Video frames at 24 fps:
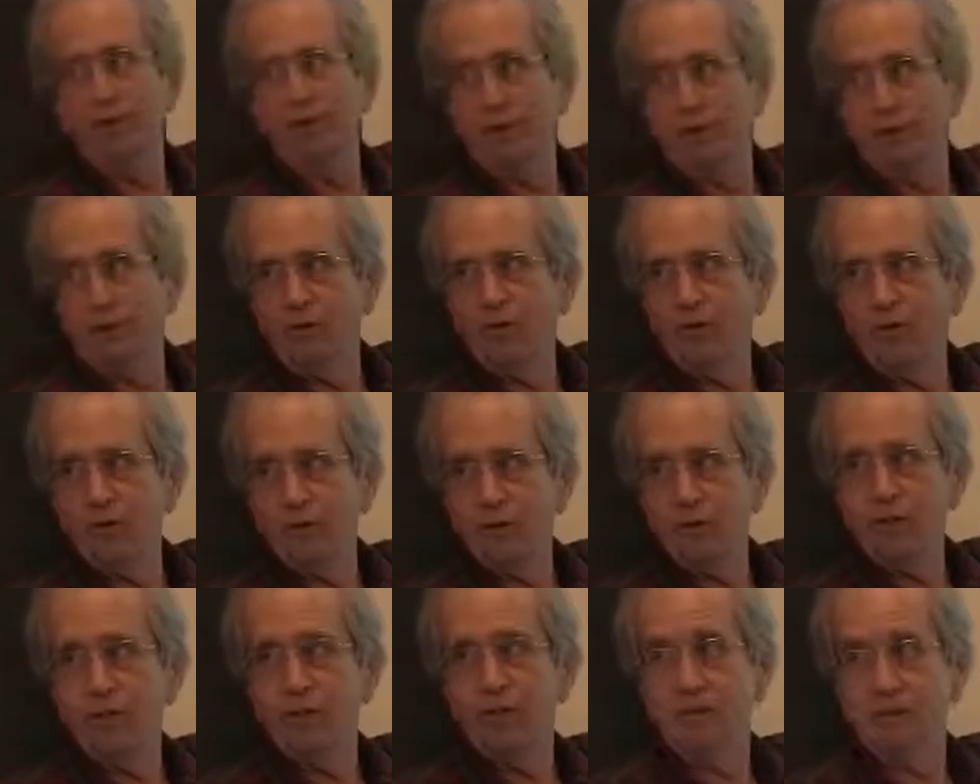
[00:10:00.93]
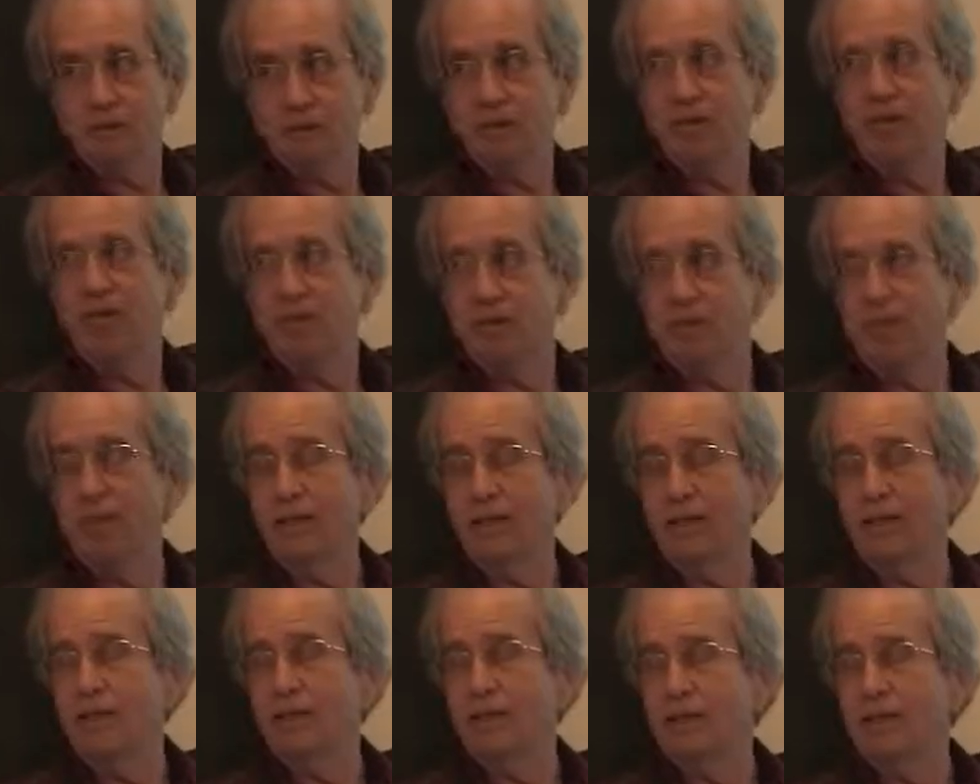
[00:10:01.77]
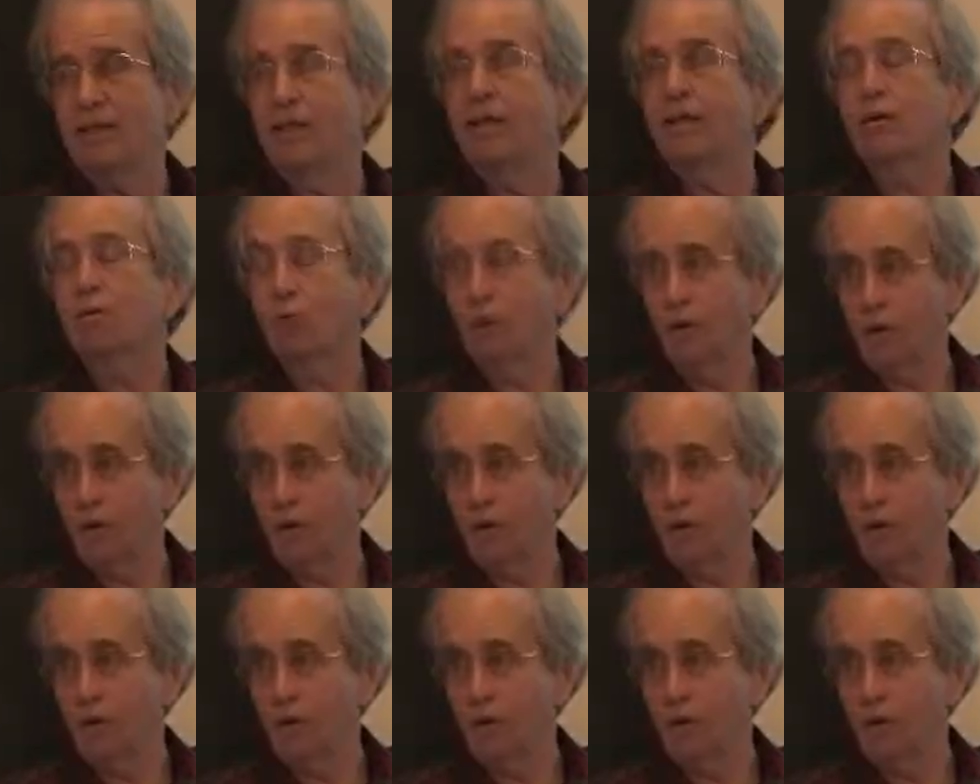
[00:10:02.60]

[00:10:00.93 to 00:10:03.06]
you're, you're sitting in the IDE and